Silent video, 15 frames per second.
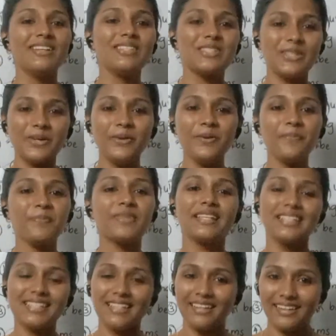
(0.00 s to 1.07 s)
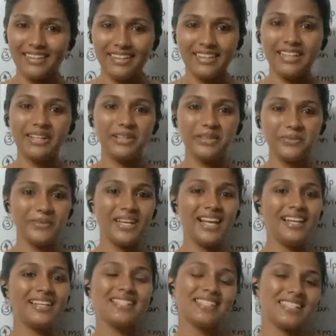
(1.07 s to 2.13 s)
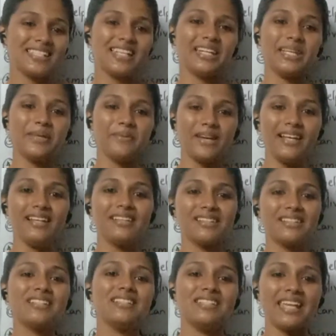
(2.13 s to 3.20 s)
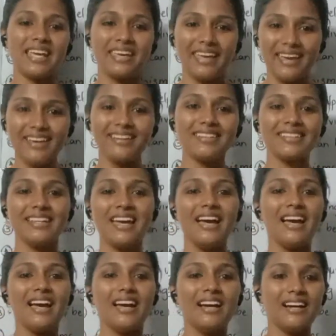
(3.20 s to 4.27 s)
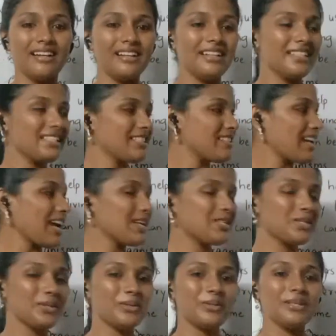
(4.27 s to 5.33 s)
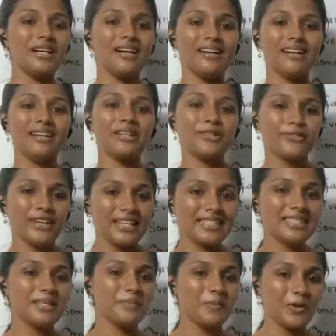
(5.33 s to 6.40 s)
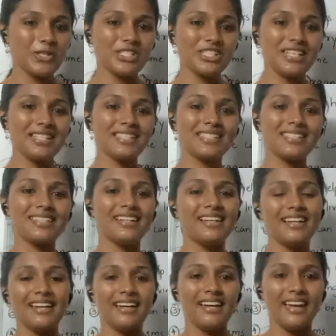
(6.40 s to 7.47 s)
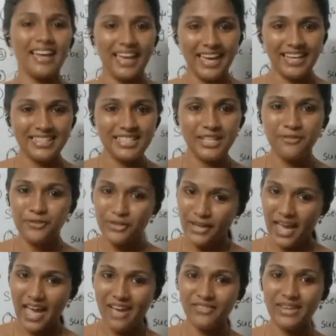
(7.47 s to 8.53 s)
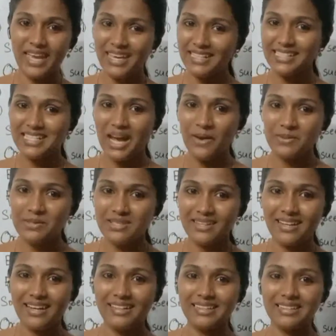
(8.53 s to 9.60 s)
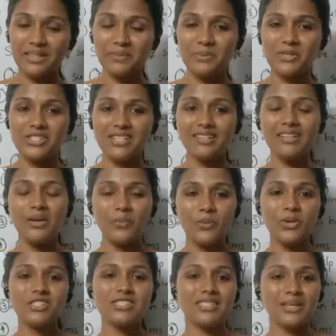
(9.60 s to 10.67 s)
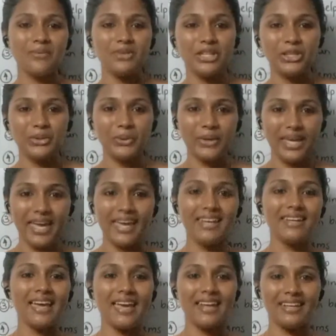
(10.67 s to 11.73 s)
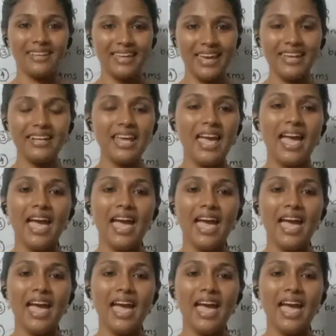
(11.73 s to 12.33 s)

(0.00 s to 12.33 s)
So, learn well, study well, take care. Try to revise the portions. And if you have any doubts regarding the portion, watch the video again and again.